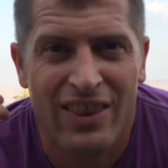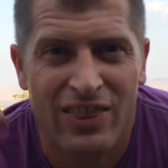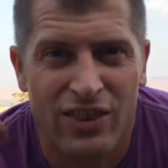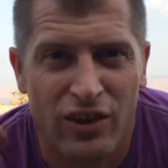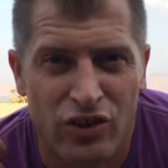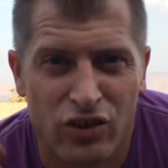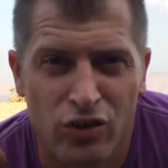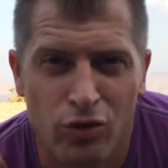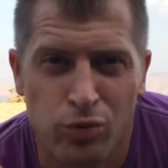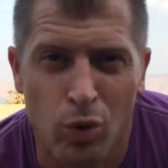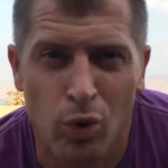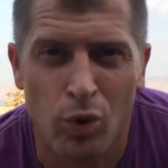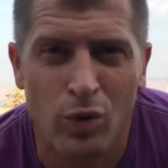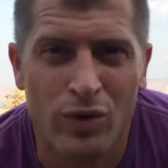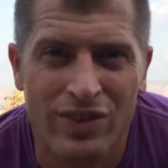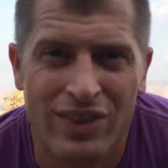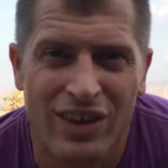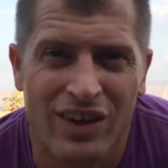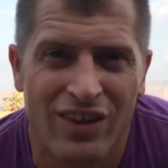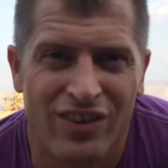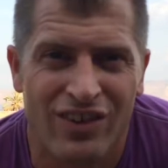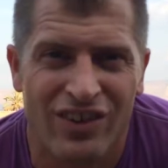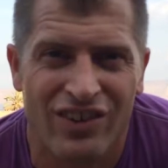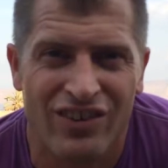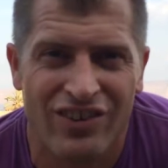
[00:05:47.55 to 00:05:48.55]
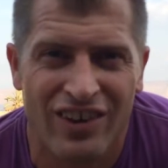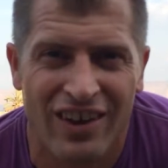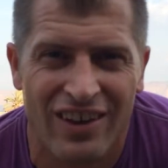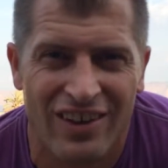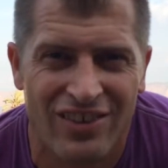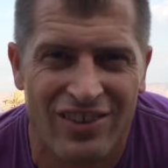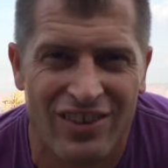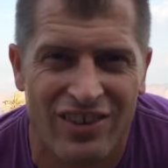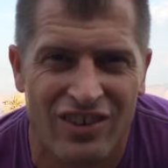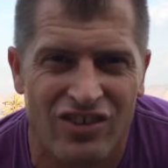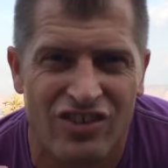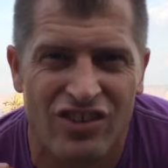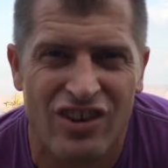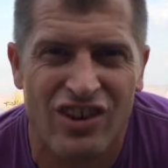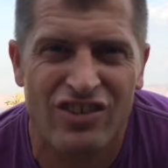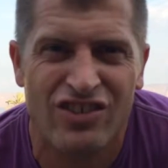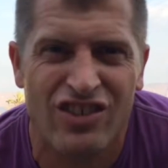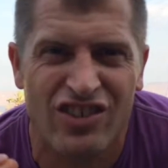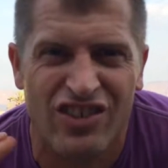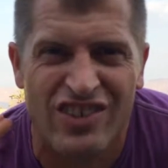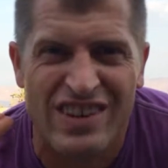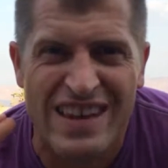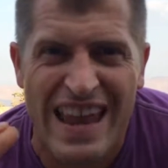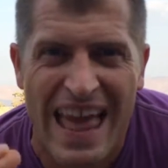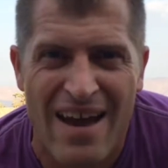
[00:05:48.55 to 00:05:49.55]
The swoon theory says that
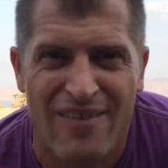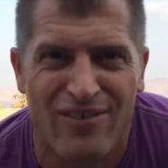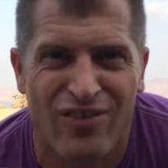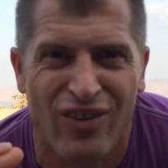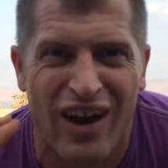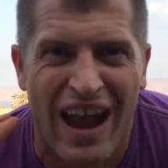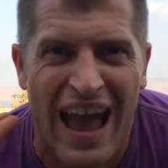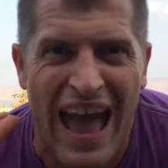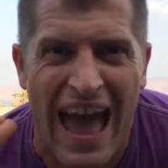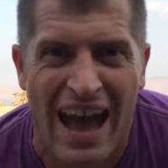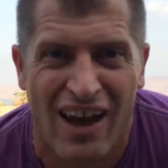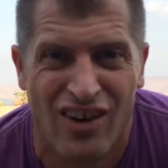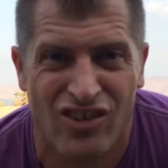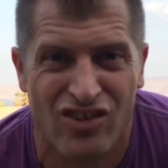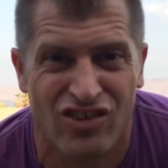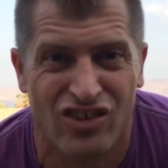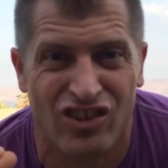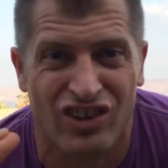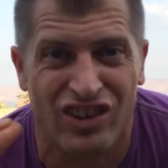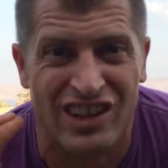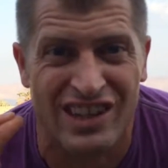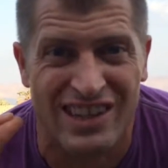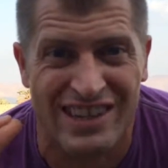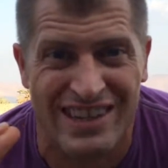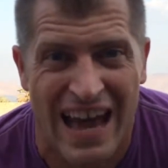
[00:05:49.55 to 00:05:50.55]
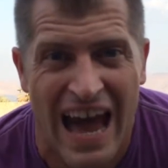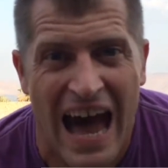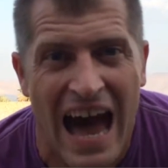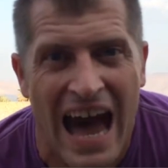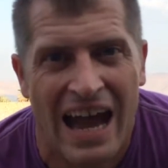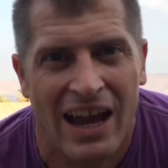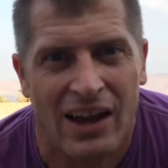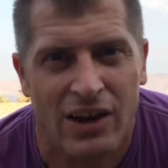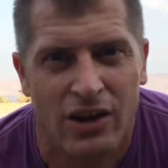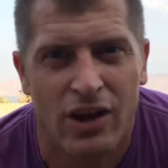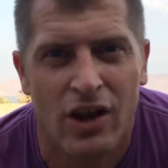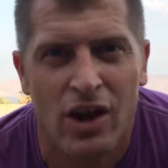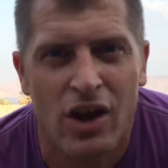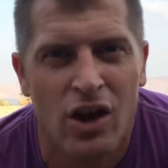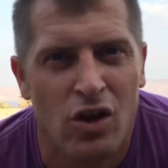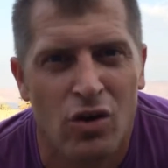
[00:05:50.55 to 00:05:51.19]
Jesus never actually died.